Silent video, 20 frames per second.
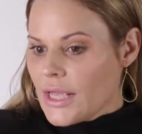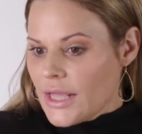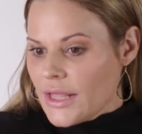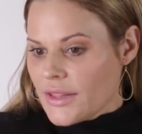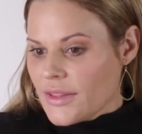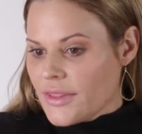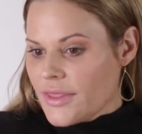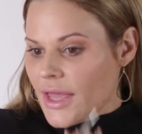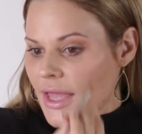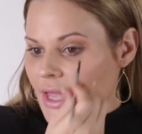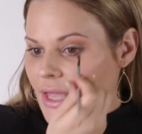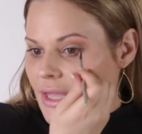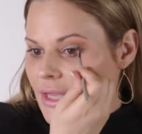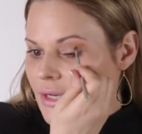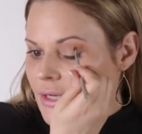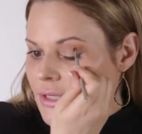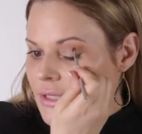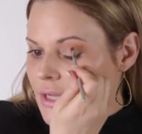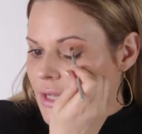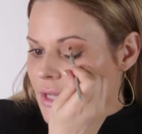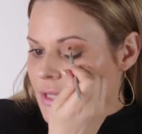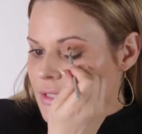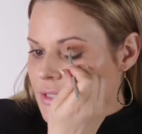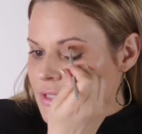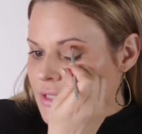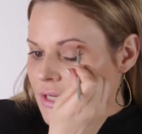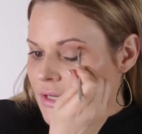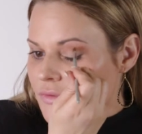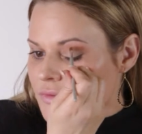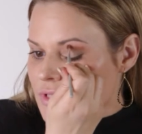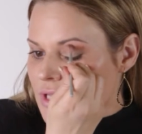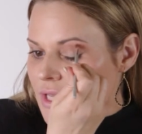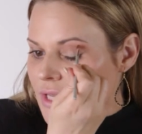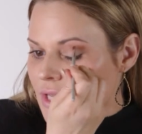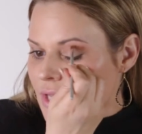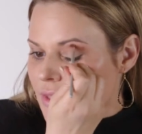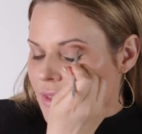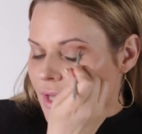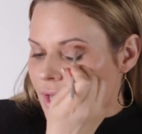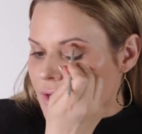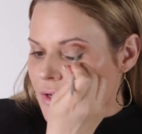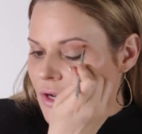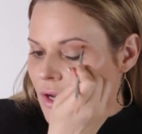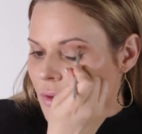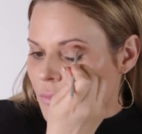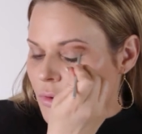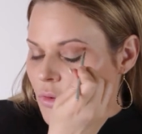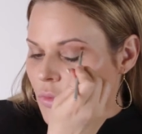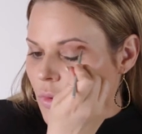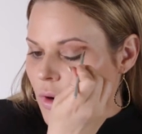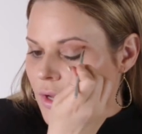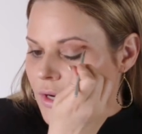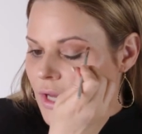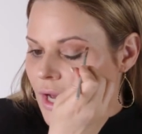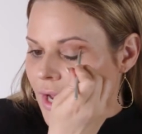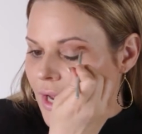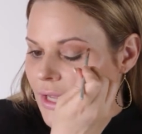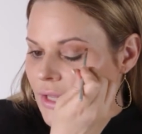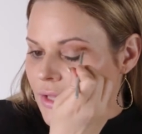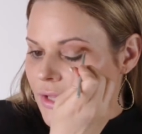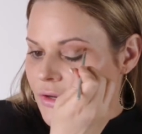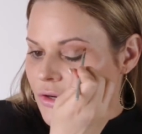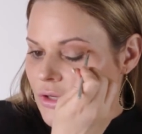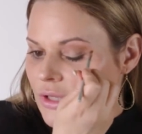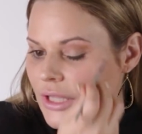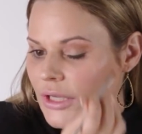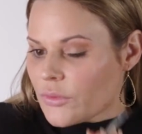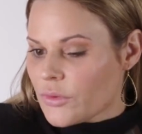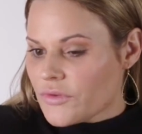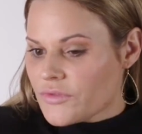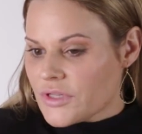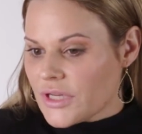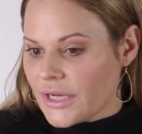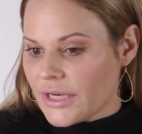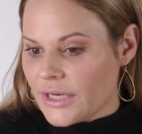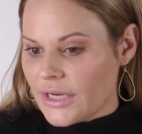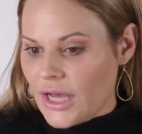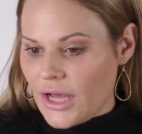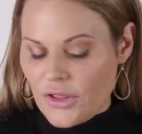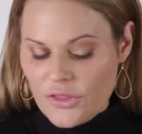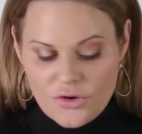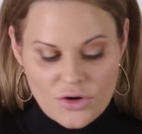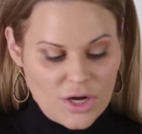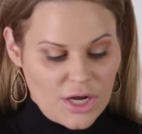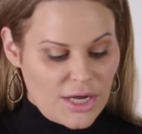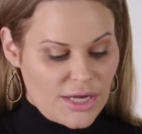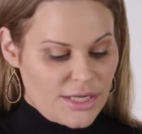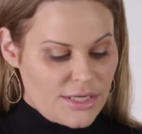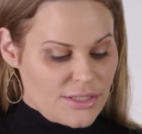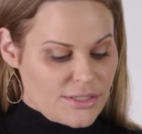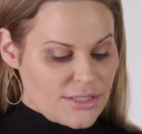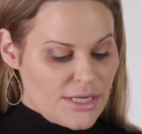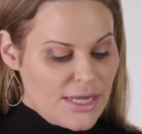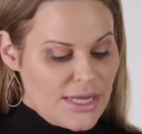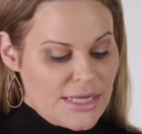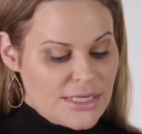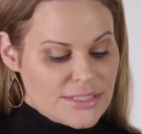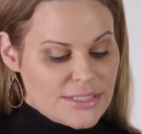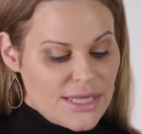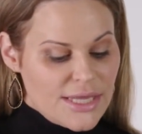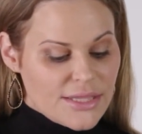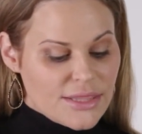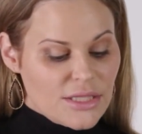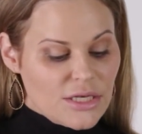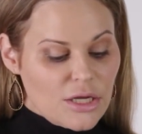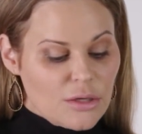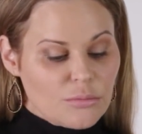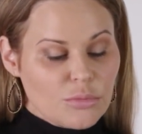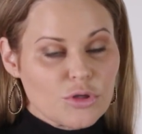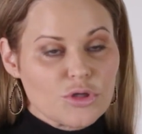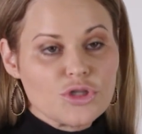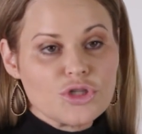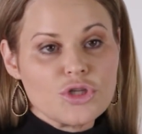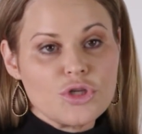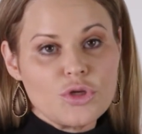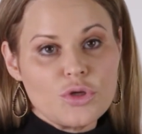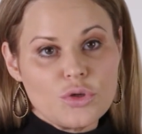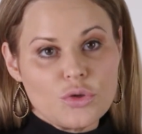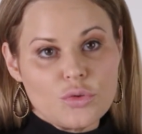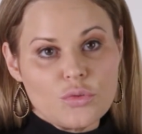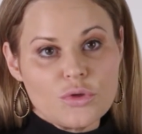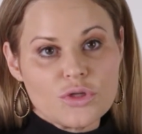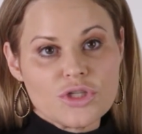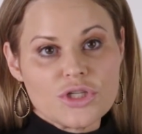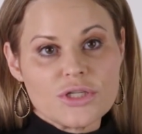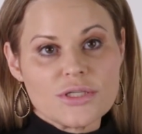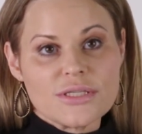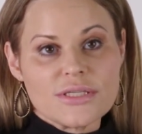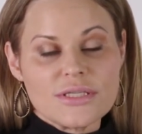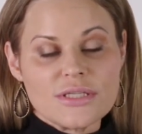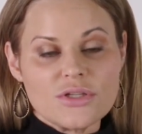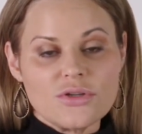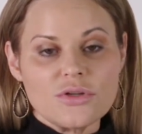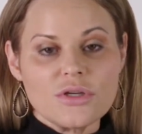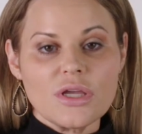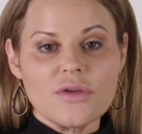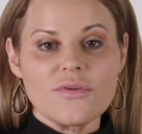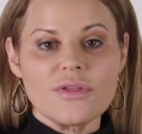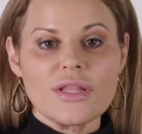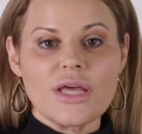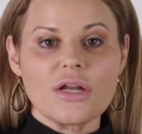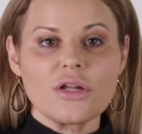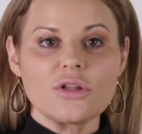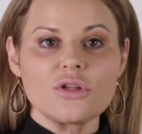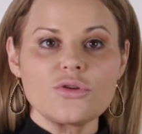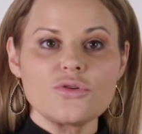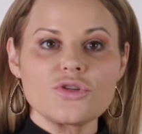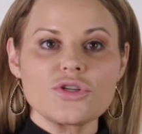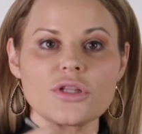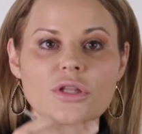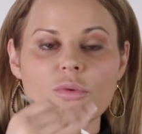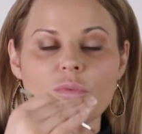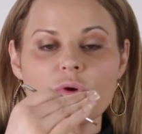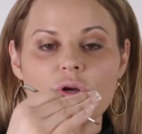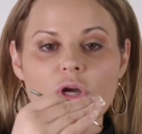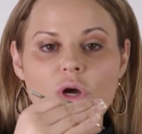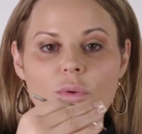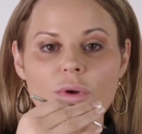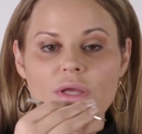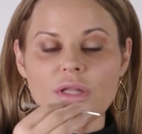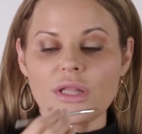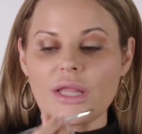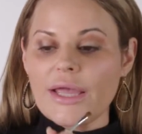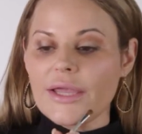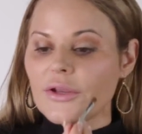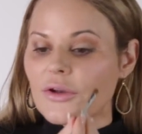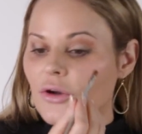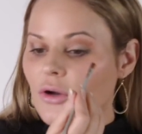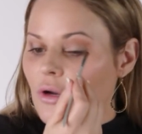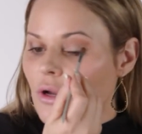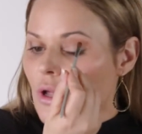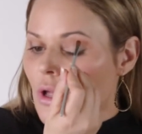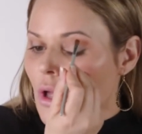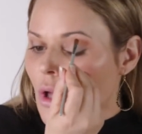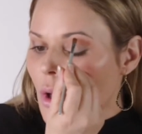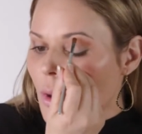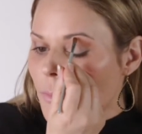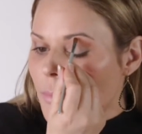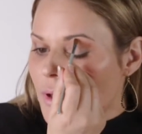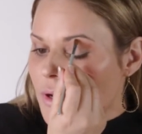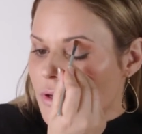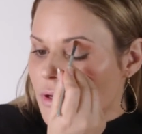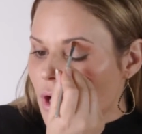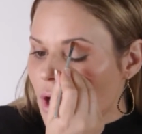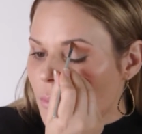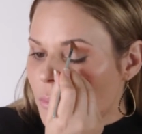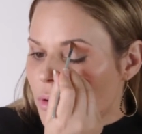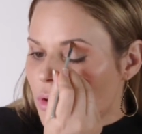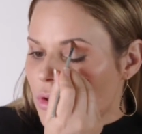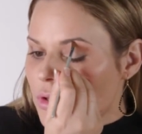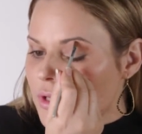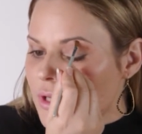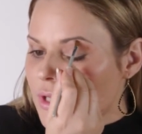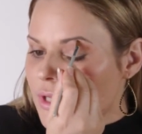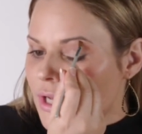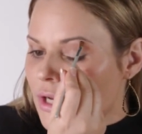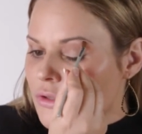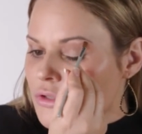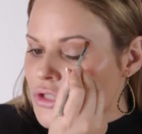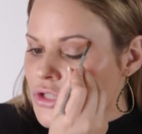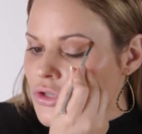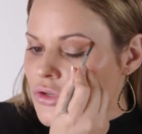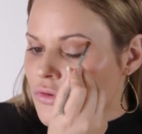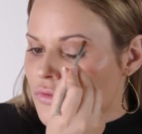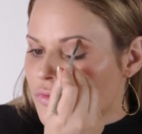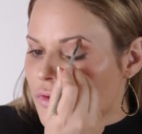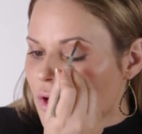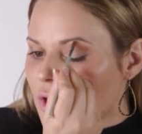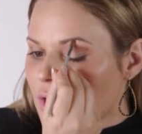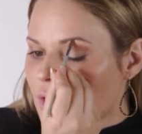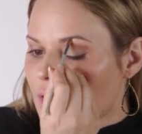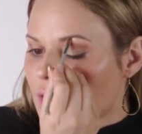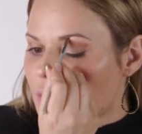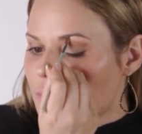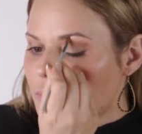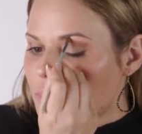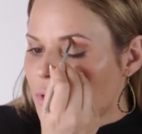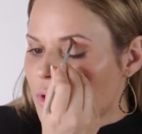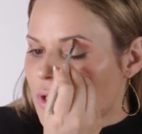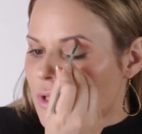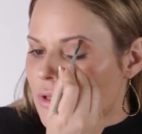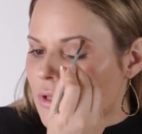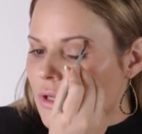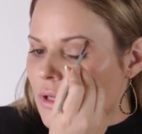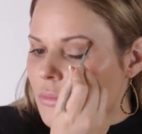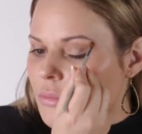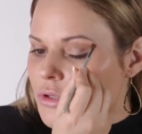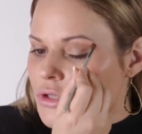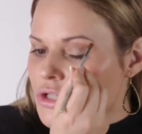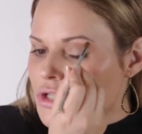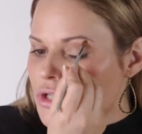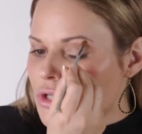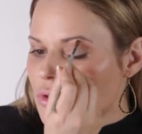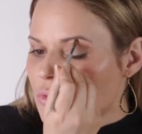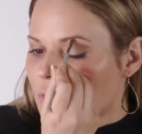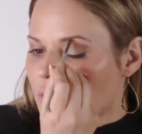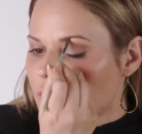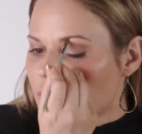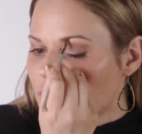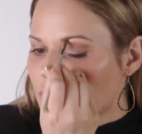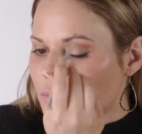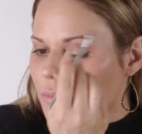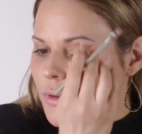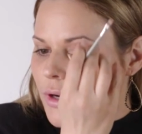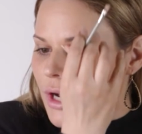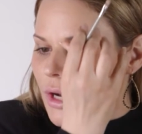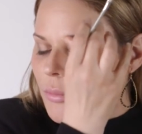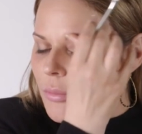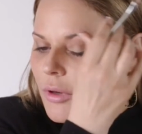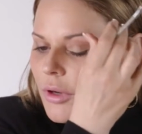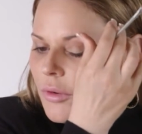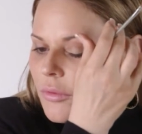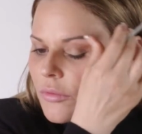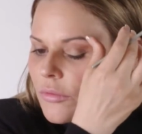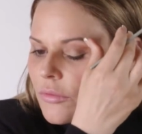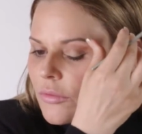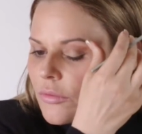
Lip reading: Then instead of taking that number 1 highlighter like we've done in other eyes, take the number 2, which is still giving that illusion that we're going lighter, but not pulling it out too far, and putting the number 2 under the brow bone.